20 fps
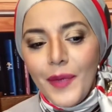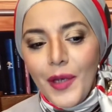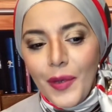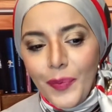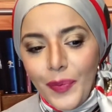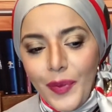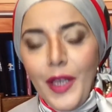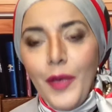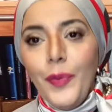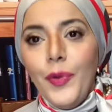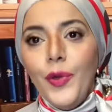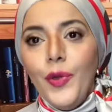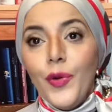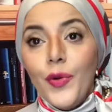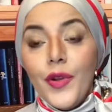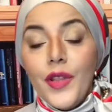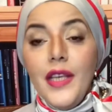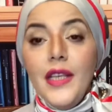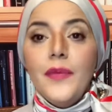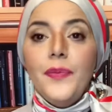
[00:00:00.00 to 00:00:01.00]
people
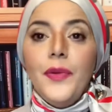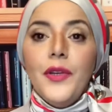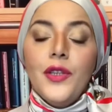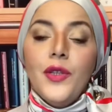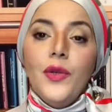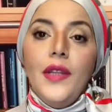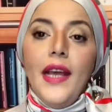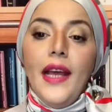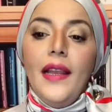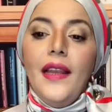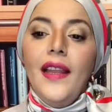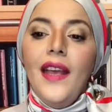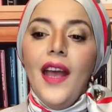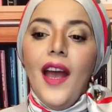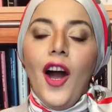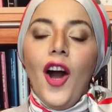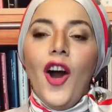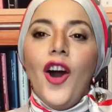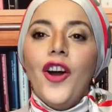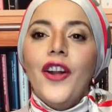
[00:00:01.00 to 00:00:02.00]
or these personnel
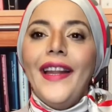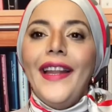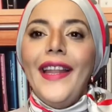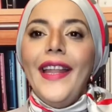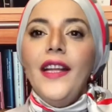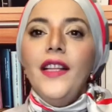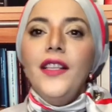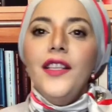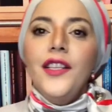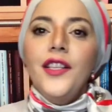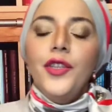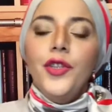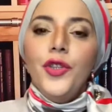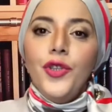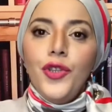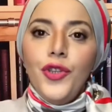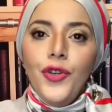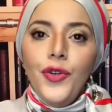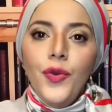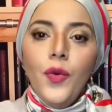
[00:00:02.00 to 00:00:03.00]
are lended
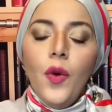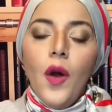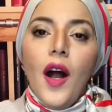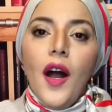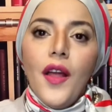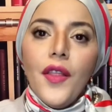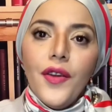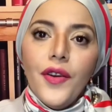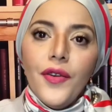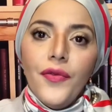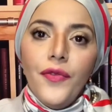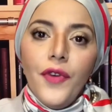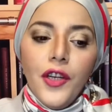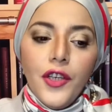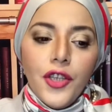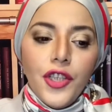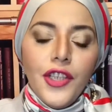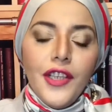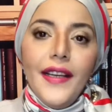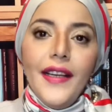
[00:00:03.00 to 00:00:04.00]
to other
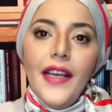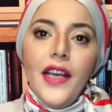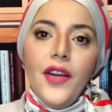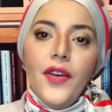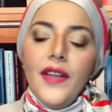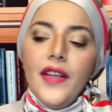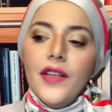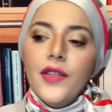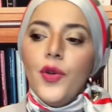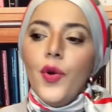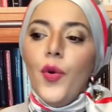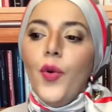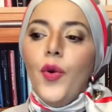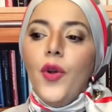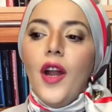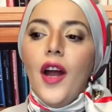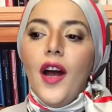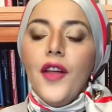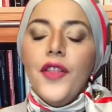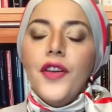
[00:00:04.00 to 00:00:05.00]
functional areas
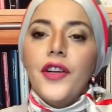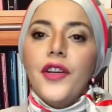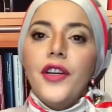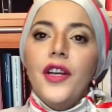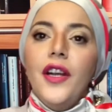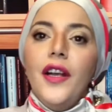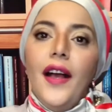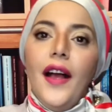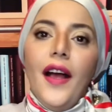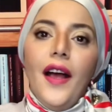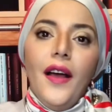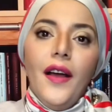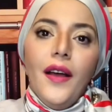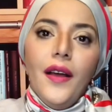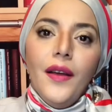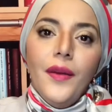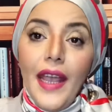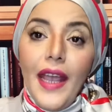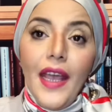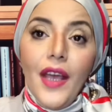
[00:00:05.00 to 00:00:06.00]
or other
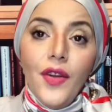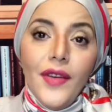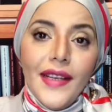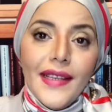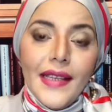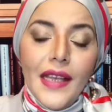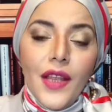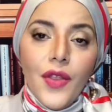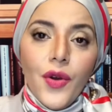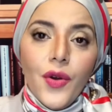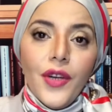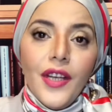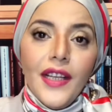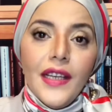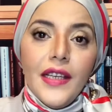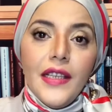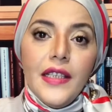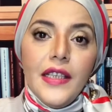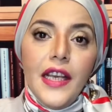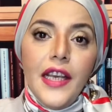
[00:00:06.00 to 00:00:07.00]
areas in the
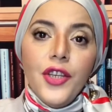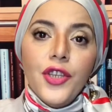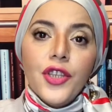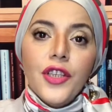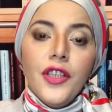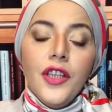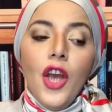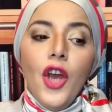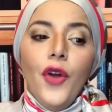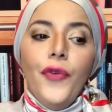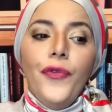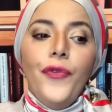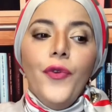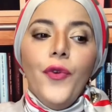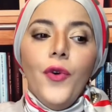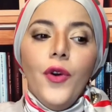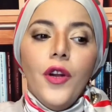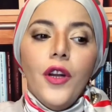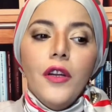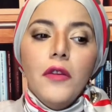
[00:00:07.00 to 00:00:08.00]
organization
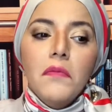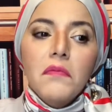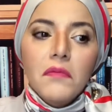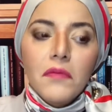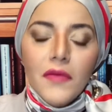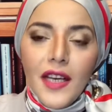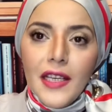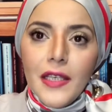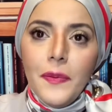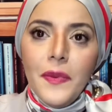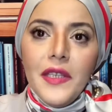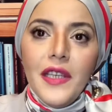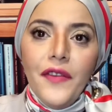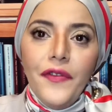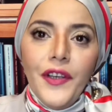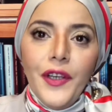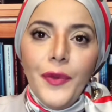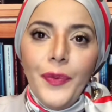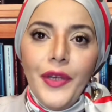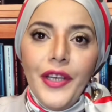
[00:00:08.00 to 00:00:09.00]
for a
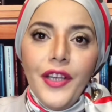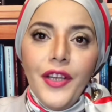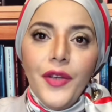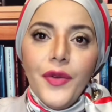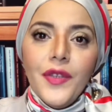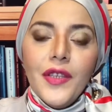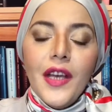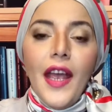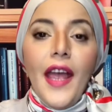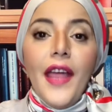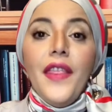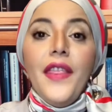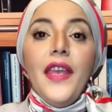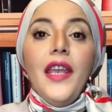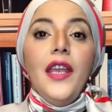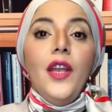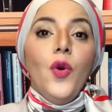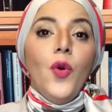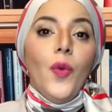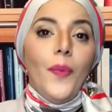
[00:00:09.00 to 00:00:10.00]
specific period, and
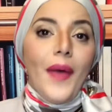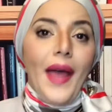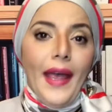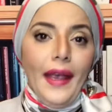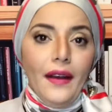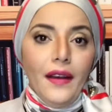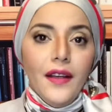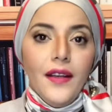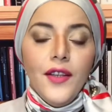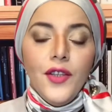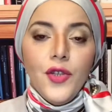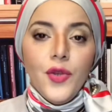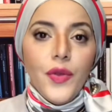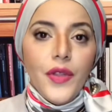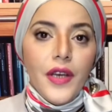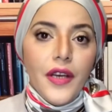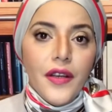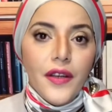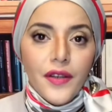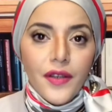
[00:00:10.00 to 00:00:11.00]
they go back to
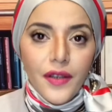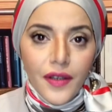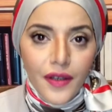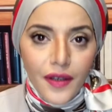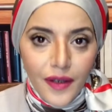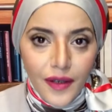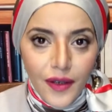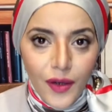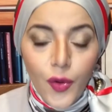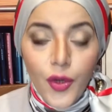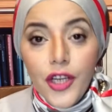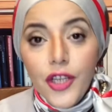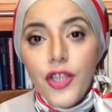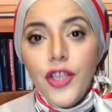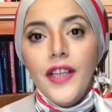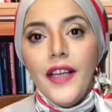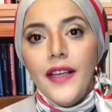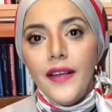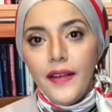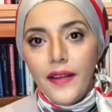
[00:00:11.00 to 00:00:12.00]
their
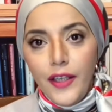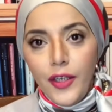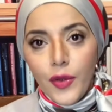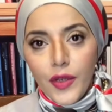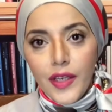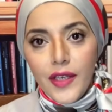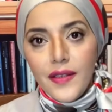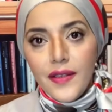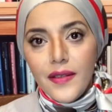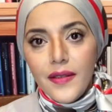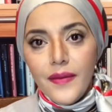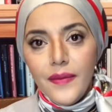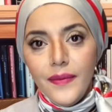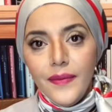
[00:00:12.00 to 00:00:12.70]
original units.